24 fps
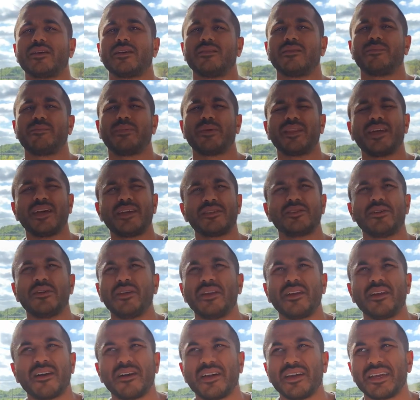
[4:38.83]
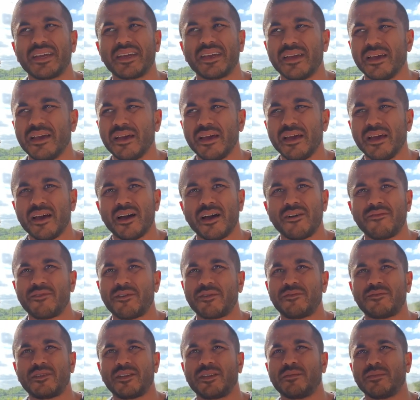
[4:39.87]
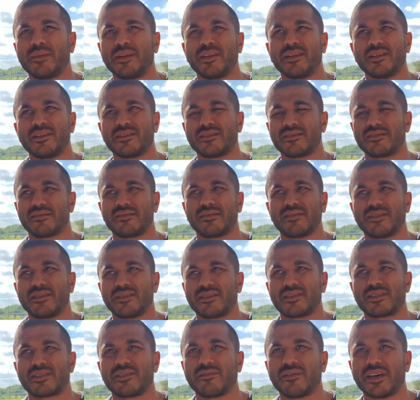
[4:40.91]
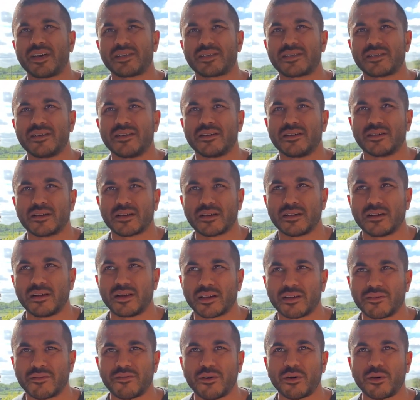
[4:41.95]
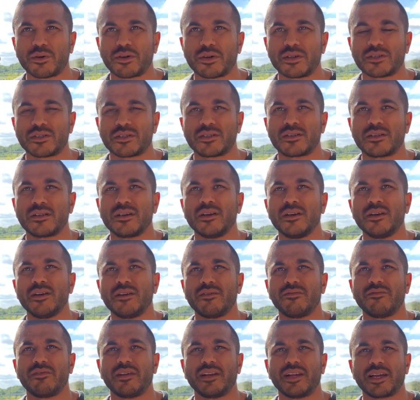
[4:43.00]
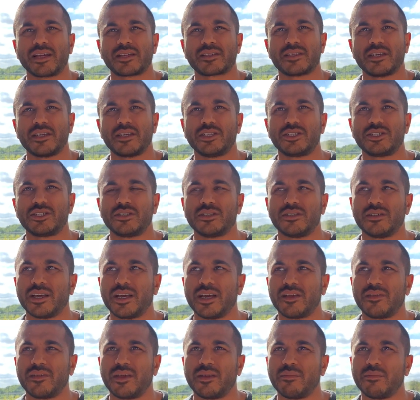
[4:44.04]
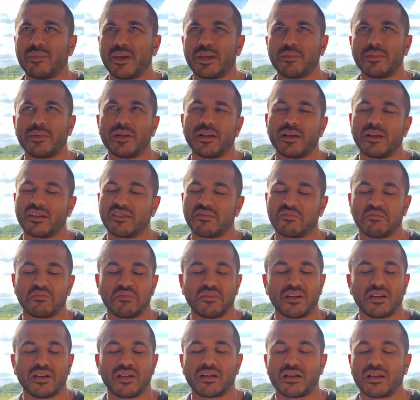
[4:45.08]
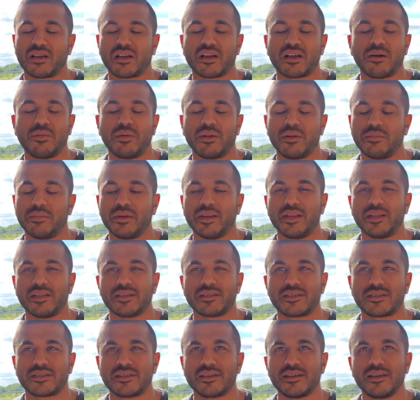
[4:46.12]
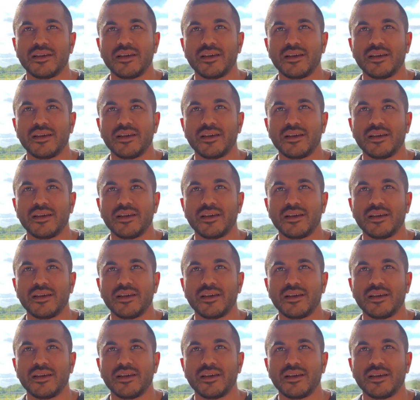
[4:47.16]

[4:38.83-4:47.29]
But that's only like a 15-minute savasana, like a focused relaxation, and then maybe like a couple of minutes